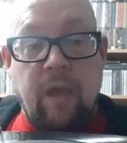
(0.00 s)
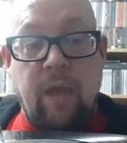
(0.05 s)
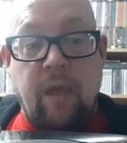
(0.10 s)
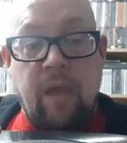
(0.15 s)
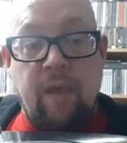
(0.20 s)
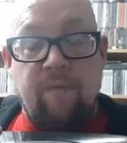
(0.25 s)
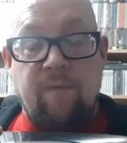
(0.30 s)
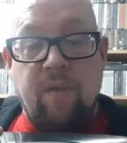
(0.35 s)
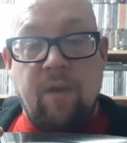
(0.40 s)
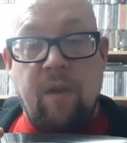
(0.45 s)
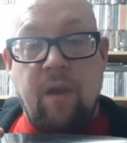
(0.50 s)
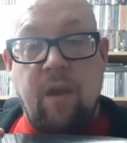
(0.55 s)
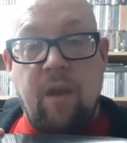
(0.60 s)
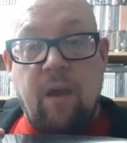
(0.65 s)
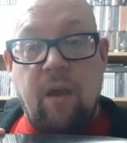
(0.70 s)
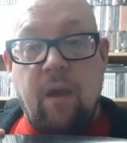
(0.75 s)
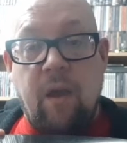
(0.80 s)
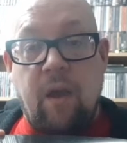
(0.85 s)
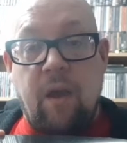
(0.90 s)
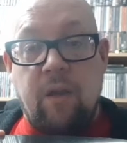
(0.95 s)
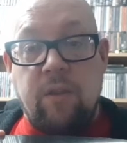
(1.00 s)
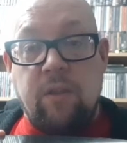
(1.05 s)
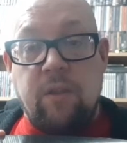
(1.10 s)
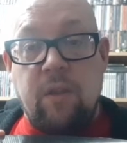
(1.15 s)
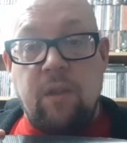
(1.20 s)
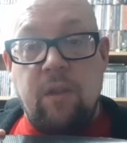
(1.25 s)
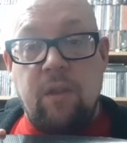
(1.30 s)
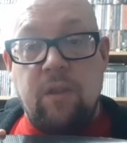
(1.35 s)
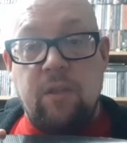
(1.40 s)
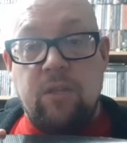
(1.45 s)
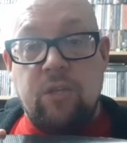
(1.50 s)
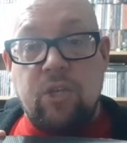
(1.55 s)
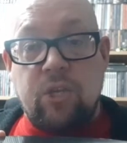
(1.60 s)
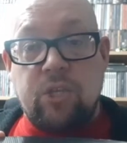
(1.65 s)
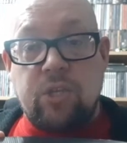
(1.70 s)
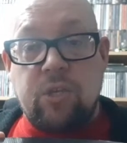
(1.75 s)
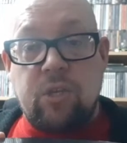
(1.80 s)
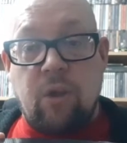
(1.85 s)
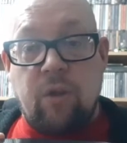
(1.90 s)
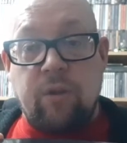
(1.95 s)
if I'd
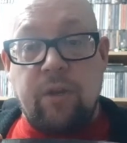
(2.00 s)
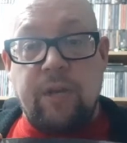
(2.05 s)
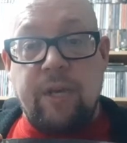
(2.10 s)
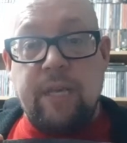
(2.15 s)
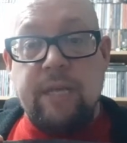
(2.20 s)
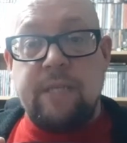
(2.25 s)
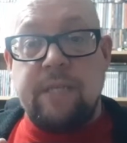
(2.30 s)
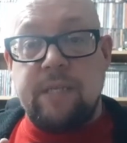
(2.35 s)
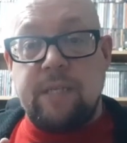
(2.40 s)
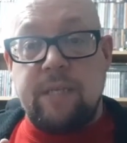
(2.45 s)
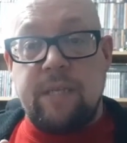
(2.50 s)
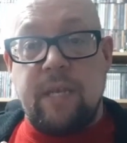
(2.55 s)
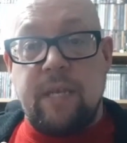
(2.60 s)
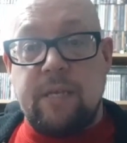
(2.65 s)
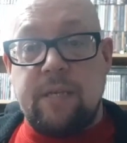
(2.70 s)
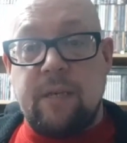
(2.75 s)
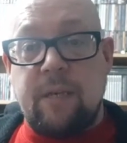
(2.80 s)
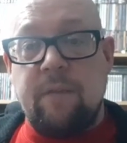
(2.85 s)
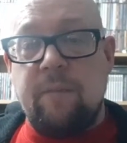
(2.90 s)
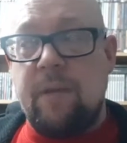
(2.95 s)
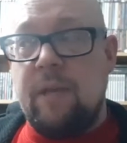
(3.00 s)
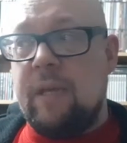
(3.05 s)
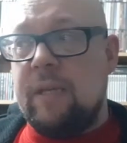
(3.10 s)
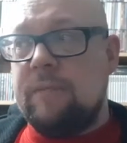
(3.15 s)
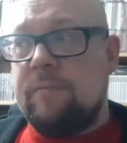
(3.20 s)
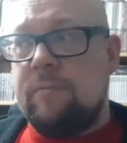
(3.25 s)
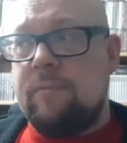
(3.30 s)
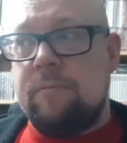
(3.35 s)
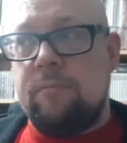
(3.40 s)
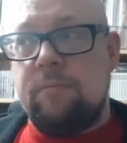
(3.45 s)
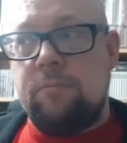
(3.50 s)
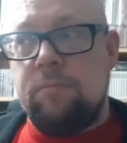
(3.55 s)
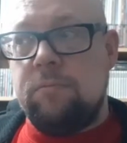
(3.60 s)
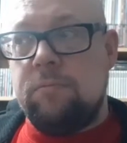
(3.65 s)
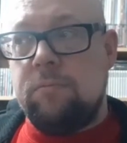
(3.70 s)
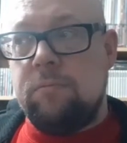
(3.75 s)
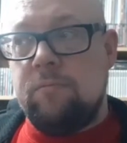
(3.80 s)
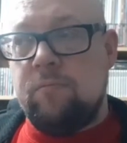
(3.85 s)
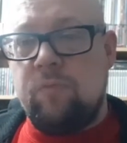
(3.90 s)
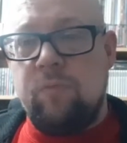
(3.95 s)
just gone and listened to this, I'd have been like,
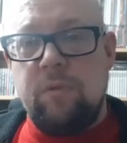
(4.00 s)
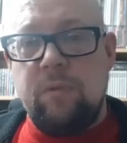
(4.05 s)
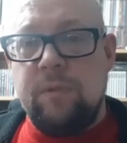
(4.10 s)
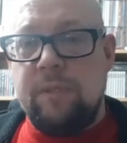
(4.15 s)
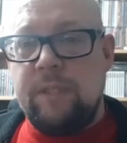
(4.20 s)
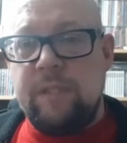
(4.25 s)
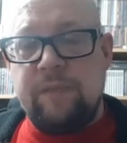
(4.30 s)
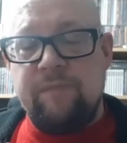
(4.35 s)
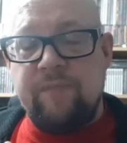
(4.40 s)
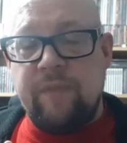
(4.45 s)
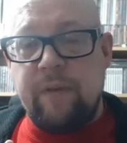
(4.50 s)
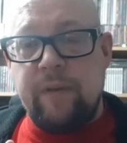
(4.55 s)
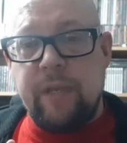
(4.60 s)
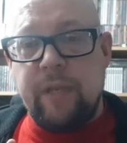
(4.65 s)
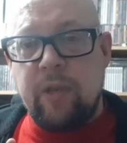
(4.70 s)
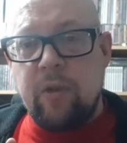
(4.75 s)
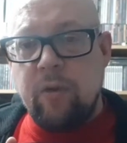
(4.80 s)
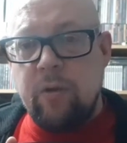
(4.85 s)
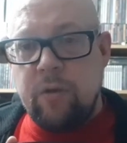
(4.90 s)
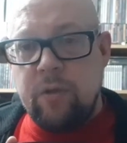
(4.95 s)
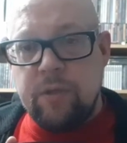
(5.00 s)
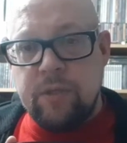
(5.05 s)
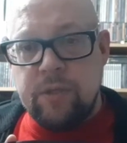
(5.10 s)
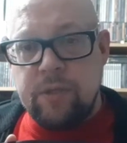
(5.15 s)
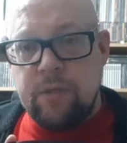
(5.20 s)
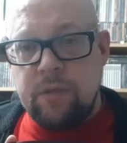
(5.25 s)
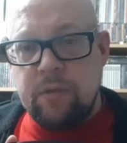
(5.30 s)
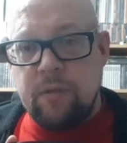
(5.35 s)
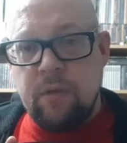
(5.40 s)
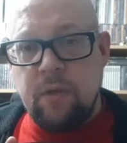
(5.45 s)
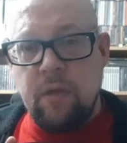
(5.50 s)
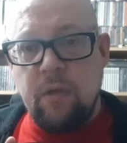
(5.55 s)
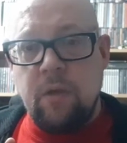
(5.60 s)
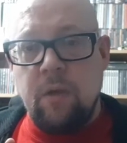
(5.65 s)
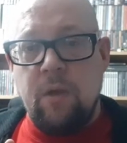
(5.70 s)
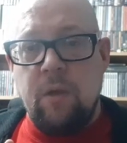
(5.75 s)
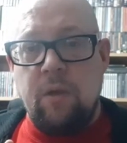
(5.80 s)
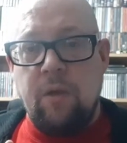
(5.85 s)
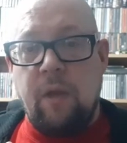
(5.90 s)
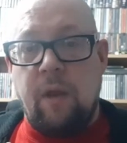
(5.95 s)
this isn't very good.
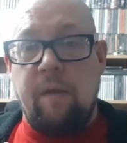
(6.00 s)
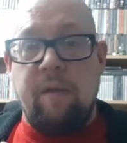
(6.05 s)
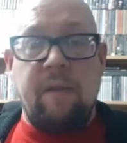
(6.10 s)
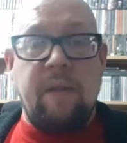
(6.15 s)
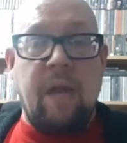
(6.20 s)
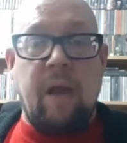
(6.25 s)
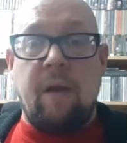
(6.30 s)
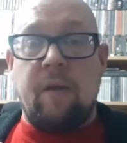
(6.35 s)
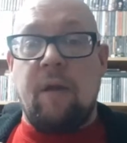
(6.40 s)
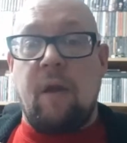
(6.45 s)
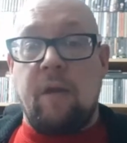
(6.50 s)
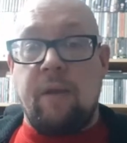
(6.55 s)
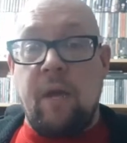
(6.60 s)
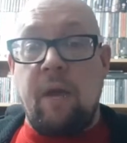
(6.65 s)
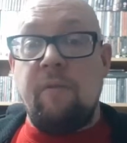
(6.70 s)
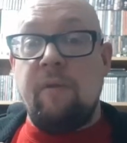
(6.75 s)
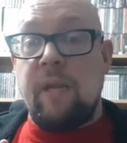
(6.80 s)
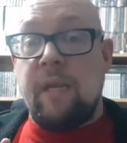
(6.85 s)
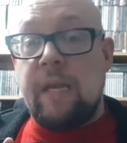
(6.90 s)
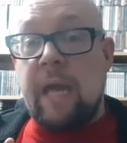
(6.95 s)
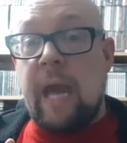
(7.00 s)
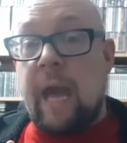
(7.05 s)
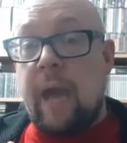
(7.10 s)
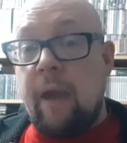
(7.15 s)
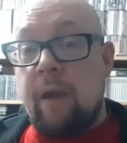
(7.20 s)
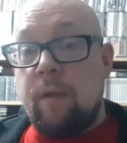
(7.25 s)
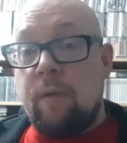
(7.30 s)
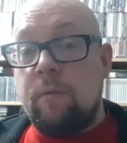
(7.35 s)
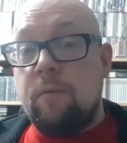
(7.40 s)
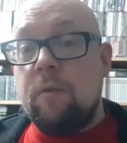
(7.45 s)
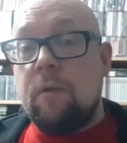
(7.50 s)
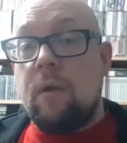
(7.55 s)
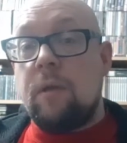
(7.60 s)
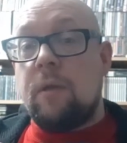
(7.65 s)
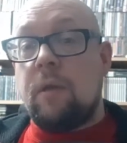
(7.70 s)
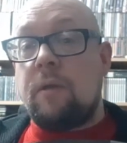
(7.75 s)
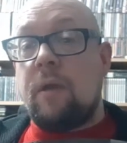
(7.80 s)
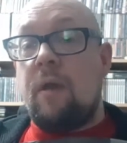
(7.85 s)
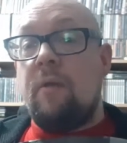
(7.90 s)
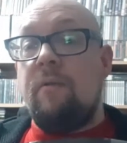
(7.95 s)
You know, I'd own it now, and
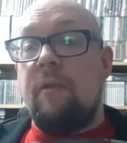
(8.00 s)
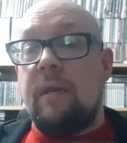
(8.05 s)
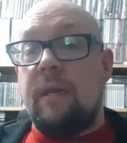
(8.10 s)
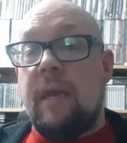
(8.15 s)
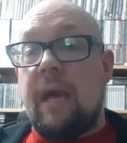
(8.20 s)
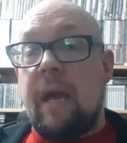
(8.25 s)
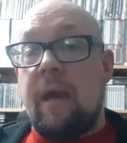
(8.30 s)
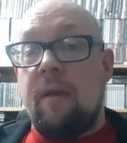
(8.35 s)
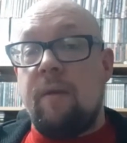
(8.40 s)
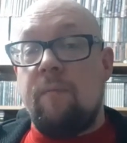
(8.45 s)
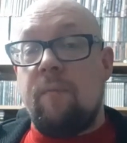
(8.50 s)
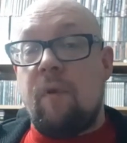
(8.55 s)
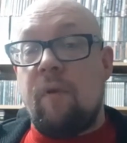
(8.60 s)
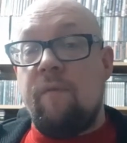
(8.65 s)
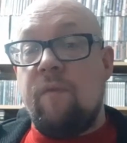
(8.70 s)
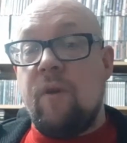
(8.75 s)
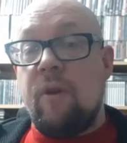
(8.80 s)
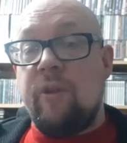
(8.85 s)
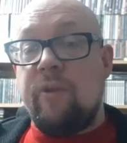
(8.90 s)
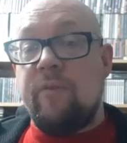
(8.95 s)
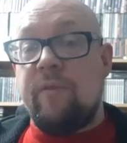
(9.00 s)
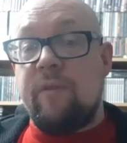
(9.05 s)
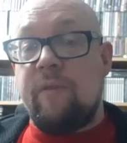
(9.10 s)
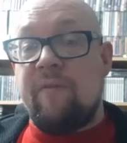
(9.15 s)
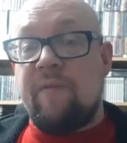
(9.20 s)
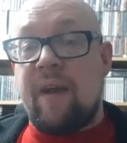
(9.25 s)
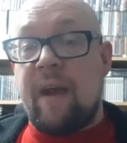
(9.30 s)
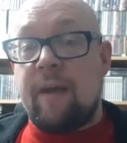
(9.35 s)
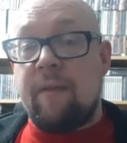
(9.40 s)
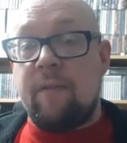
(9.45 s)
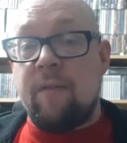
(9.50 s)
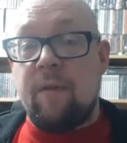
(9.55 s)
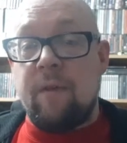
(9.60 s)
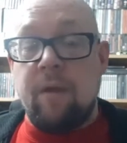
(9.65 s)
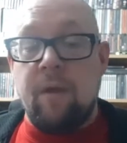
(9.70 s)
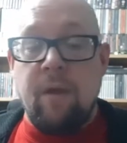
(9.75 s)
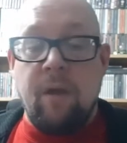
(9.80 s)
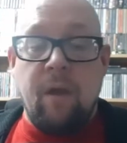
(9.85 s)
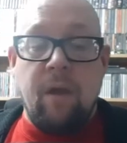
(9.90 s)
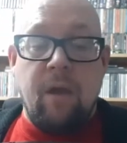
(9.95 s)
I'd own it now by virtue of the fact that
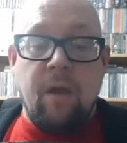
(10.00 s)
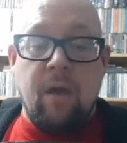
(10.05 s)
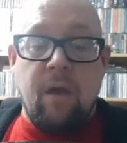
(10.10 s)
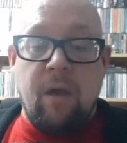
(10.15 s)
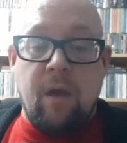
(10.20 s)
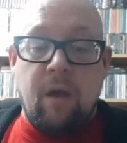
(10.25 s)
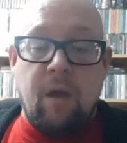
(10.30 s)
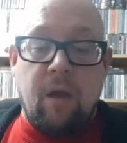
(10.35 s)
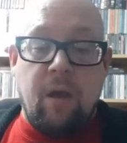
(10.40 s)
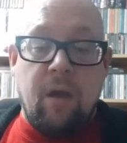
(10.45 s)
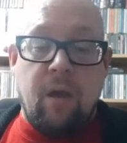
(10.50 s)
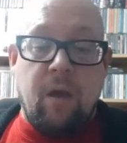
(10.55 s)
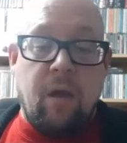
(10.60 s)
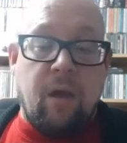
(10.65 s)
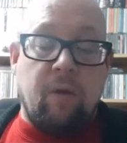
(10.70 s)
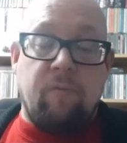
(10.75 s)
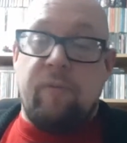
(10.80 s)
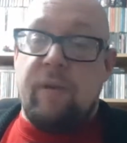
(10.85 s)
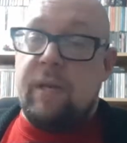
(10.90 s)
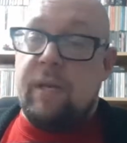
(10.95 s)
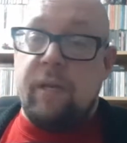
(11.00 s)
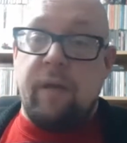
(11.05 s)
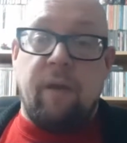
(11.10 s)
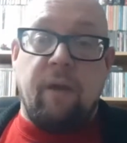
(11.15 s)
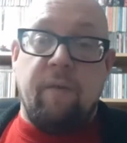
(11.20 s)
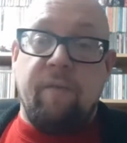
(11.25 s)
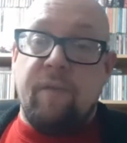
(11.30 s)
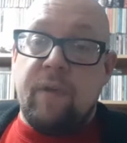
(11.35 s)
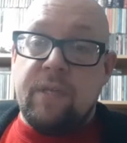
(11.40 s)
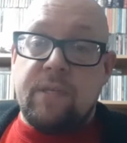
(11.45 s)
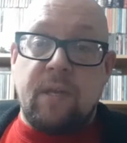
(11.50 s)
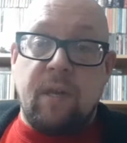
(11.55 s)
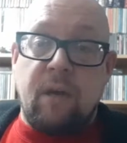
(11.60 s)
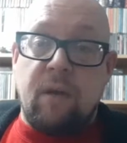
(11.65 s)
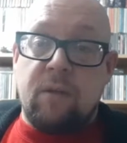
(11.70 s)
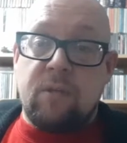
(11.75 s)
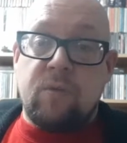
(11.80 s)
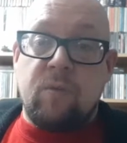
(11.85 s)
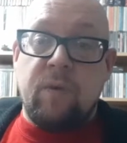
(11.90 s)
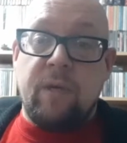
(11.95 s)
I really like Vince
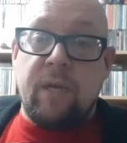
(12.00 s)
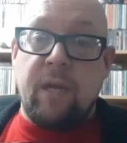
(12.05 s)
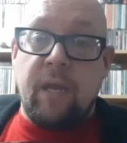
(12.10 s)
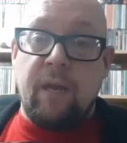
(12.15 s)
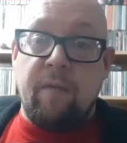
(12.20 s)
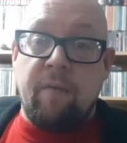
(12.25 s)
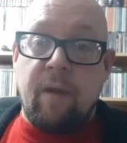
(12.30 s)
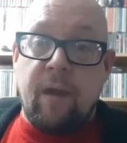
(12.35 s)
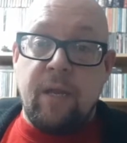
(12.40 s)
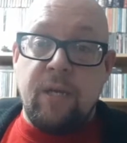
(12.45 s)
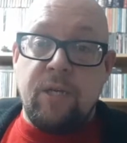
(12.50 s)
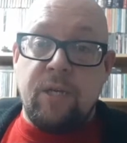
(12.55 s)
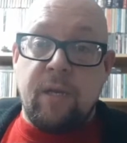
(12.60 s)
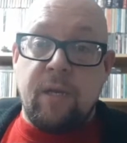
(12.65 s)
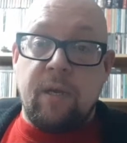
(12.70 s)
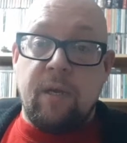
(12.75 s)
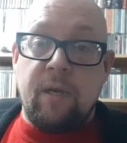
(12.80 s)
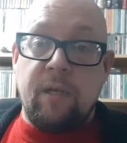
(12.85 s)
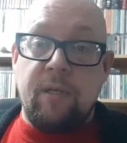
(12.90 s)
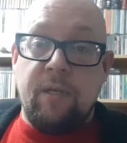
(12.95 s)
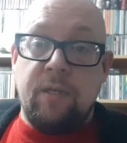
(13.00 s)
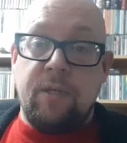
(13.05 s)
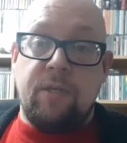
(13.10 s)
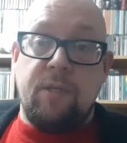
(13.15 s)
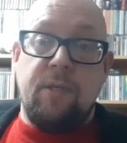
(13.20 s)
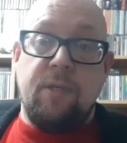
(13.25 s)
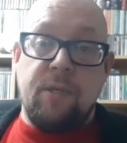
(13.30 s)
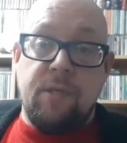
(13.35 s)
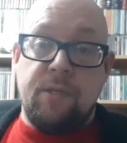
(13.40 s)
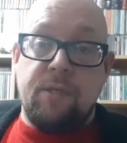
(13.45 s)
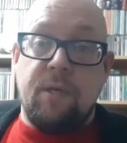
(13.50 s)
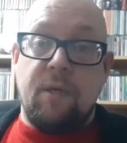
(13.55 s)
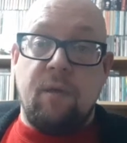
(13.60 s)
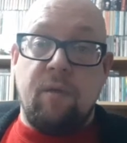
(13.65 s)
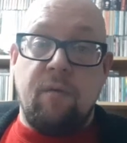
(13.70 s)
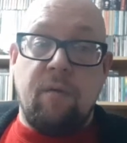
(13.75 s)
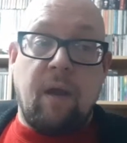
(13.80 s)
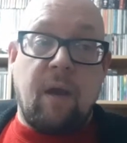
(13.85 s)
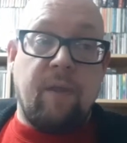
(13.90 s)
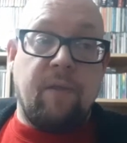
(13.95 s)
Clarke's work in Erasure and
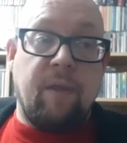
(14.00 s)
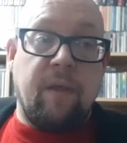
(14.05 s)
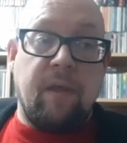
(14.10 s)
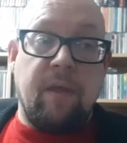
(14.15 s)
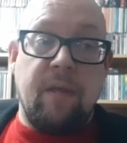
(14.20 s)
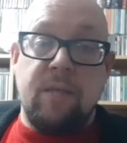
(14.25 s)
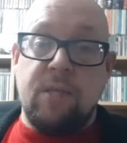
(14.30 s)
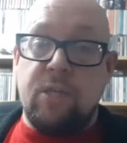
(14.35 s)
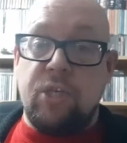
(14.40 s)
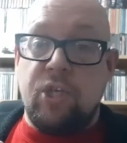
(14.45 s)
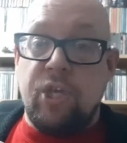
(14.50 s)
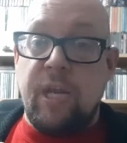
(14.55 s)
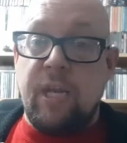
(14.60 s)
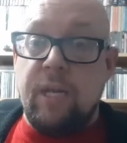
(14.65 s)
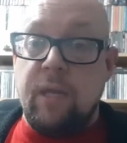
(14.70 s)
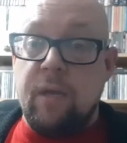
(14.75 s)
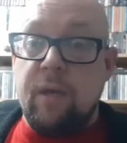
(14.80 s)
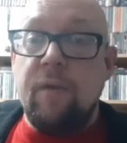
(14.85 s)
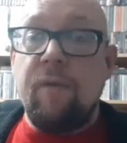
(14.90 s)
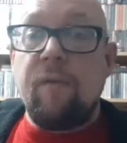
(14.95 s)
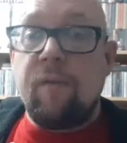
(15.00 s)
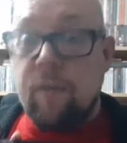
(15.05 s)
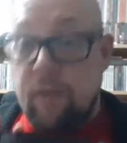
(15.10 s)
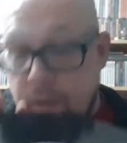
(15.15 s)
Yazoo. I think he's a genius.